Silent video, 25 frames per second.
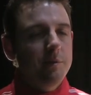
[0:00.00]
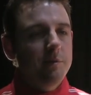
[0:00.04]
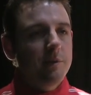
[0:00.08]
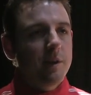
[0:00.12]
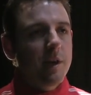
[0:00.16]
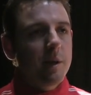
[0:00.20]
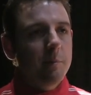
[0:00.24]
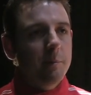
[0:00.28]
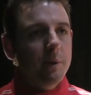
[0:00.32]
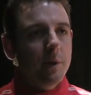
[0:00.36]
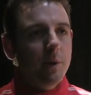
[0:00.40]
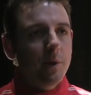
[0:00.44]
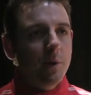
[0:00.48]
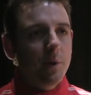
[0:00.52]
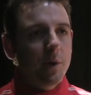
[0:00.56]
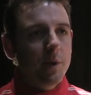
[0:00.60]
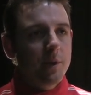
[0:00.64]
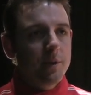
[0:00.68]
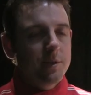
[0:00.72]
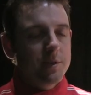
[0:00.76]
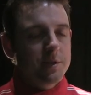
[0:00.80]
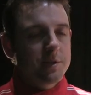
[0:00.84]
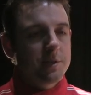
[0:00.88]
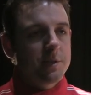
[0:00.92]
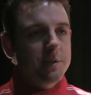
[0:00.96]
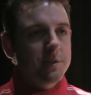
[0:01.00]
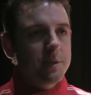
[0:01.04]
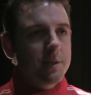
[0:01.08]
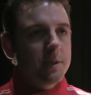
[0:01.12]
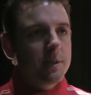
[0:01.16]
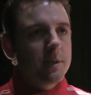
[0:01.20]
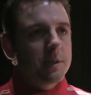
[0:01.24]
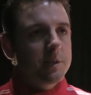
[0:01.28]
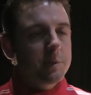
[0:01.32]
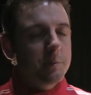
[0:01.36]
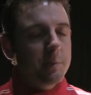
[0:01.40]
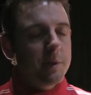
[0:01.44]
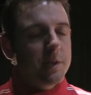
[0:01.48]
far behind just as
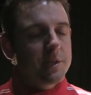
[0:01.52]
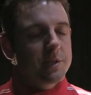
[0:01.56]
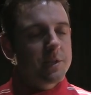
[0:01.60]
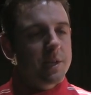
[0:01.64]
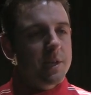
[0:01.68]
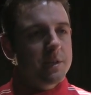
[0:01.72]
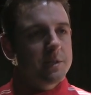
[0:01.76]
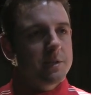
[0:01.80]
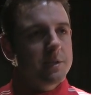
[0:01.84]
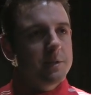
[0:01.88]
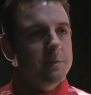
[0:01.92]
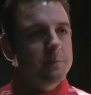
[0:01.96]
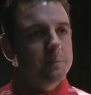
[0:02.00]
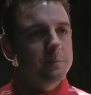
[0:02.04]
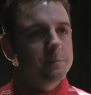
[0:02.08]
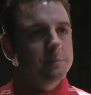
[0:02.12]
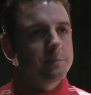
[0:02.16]
a spare chassis.